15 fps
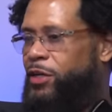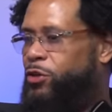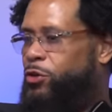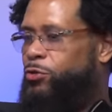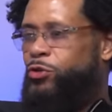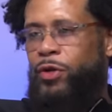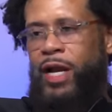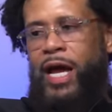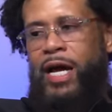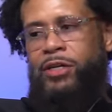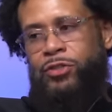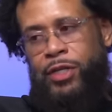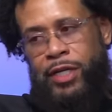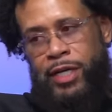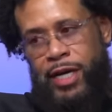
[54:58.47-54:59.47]

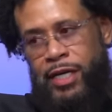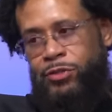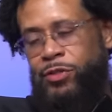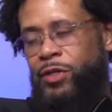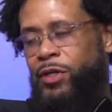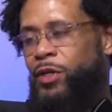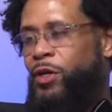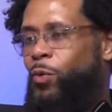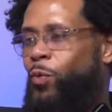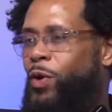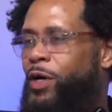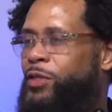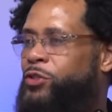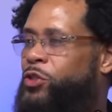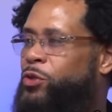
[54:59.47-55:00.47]
neutralizer. He has
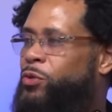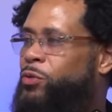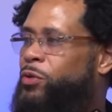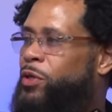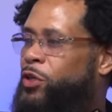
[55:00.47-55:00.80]
one too.